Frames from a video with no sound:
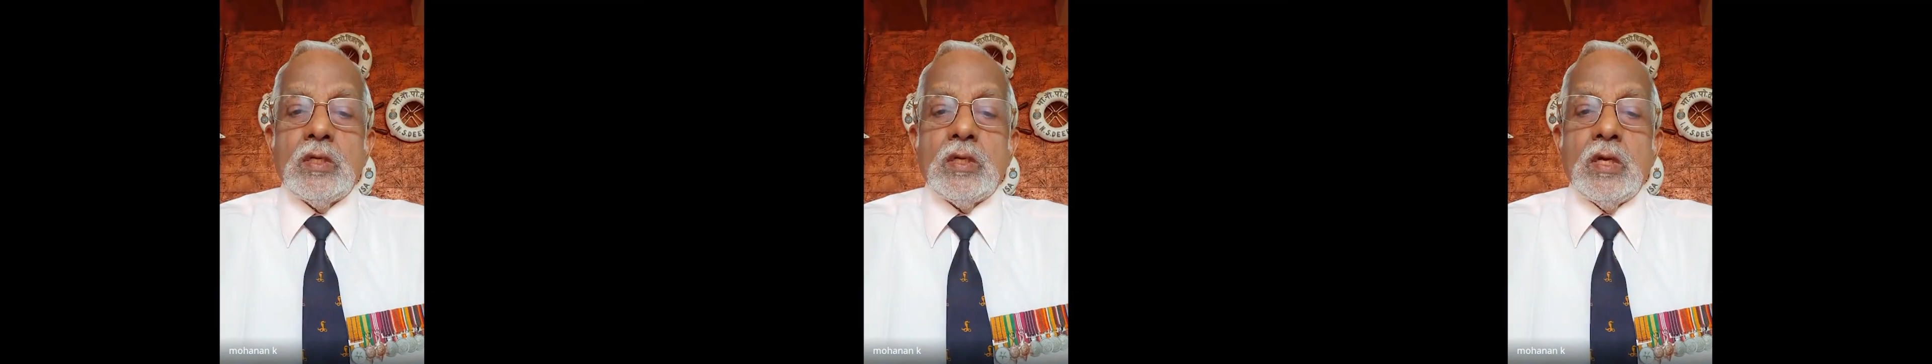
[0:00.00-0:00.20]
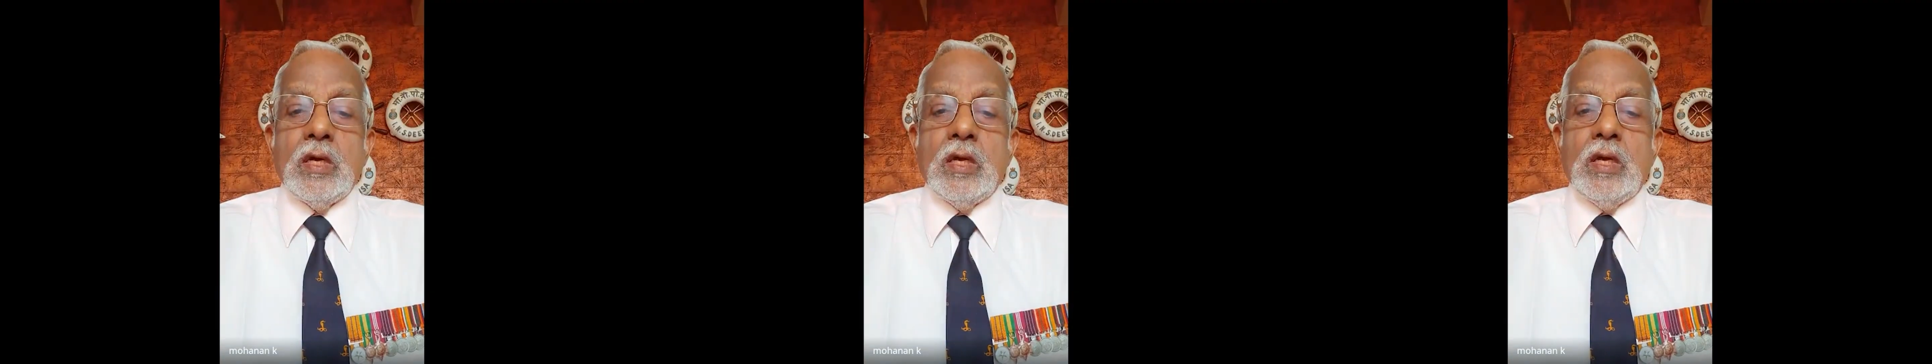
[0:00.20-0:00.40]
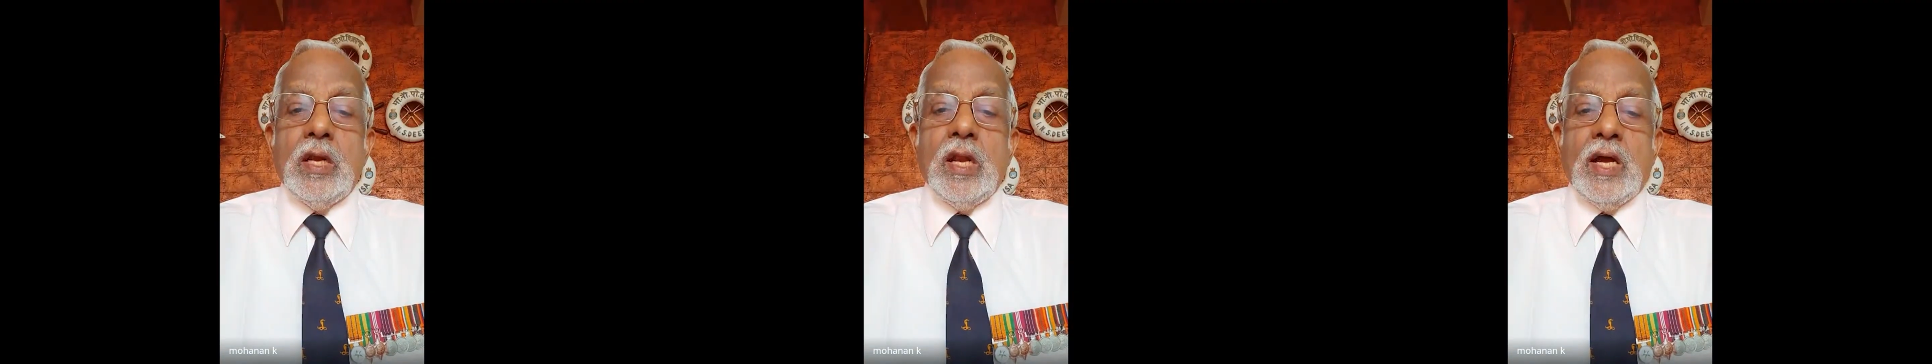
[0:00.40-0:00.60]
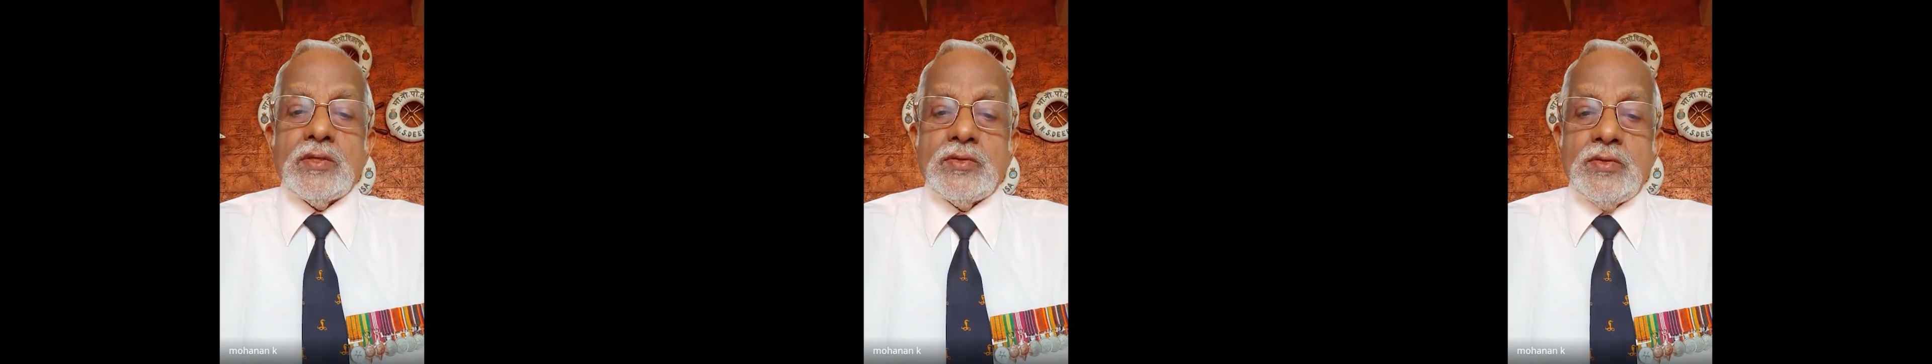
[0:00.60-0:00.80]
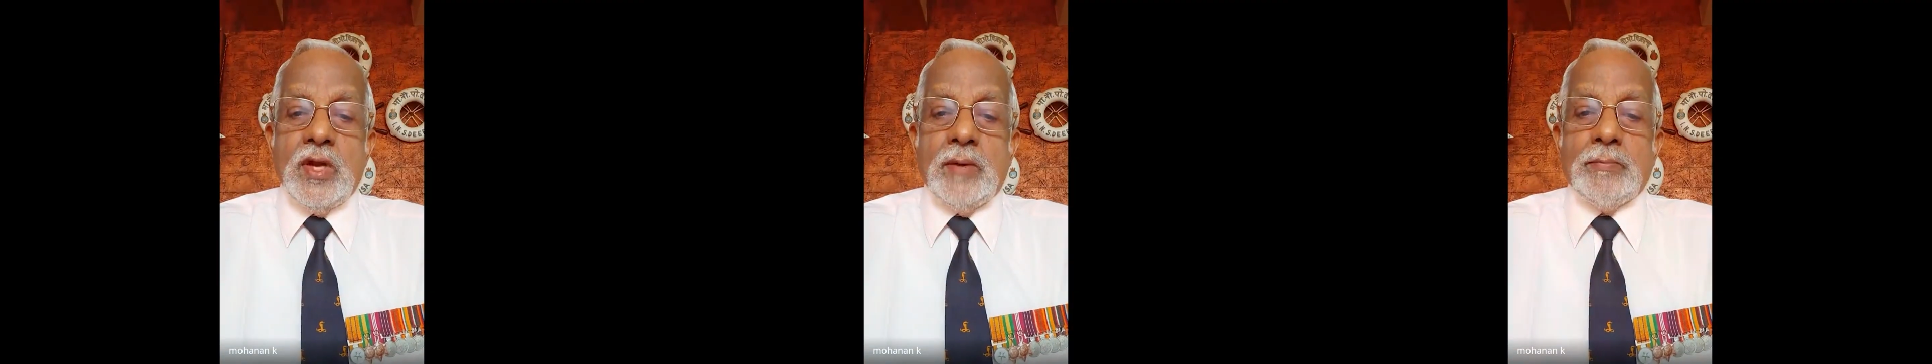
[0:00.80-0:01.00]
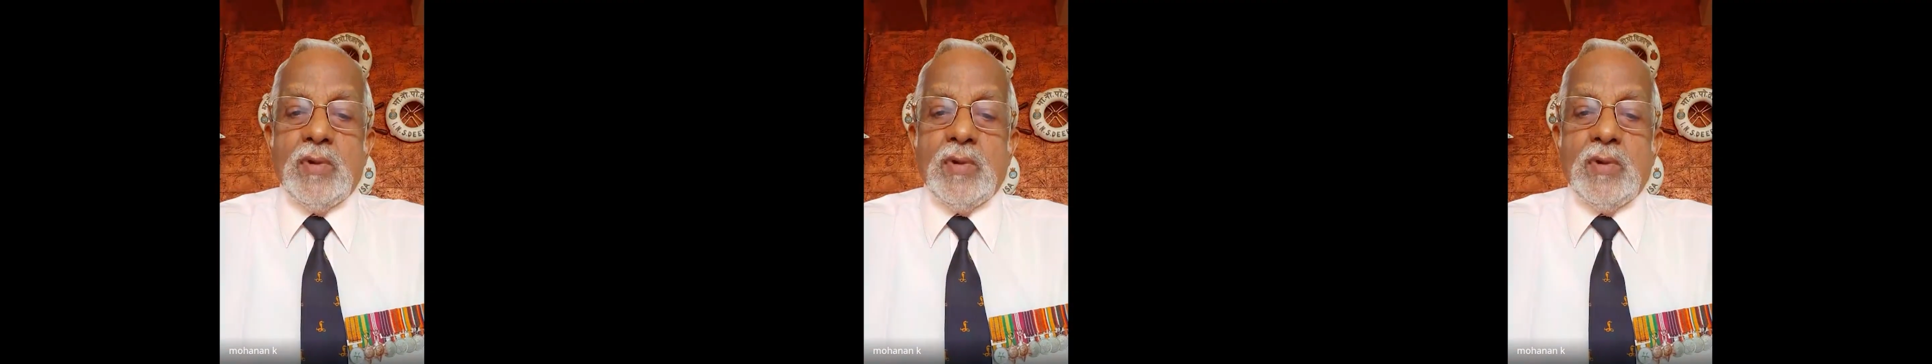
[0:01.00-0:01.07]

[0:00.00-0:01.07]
a large number.